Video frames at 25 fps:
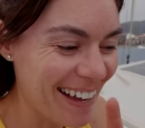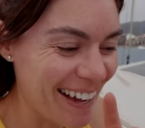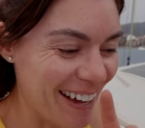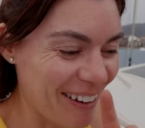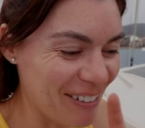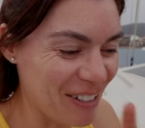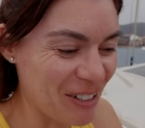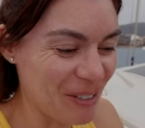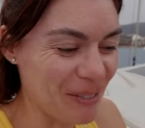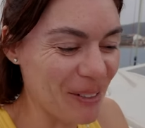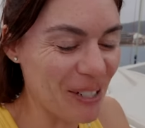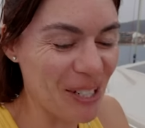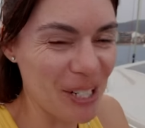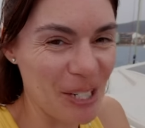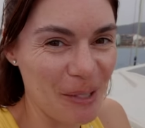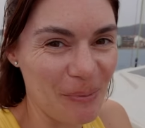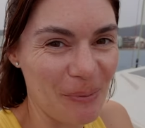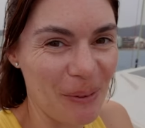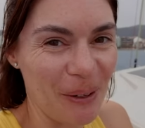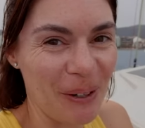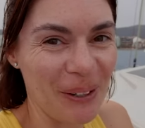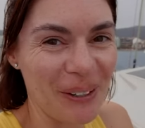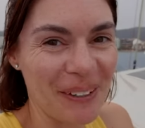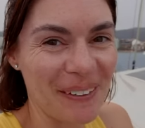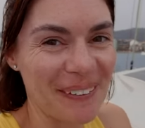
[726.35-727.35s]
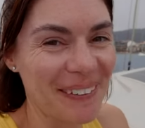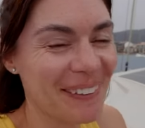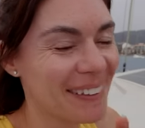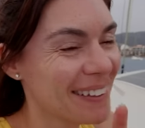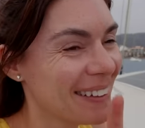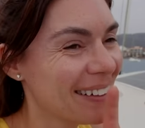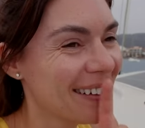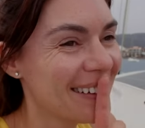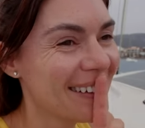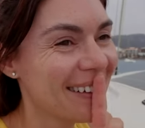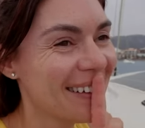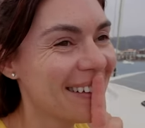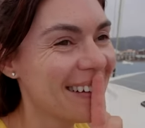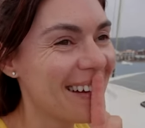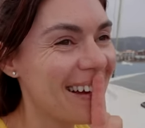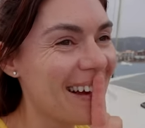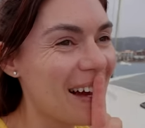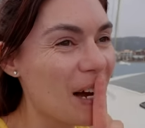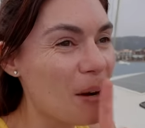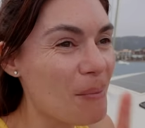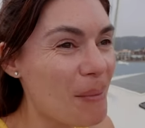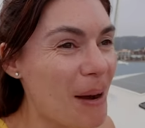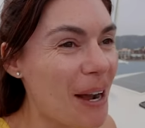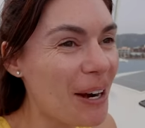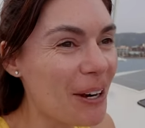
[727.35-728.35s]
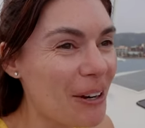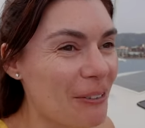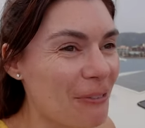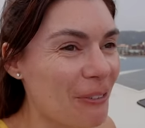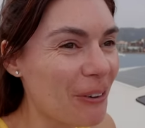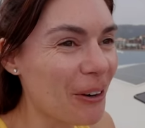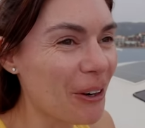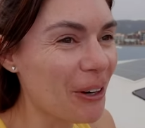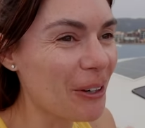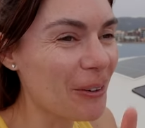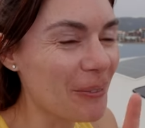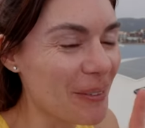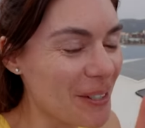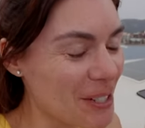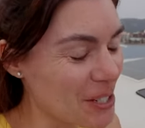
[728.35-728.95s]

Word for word: after we just broken our microphone,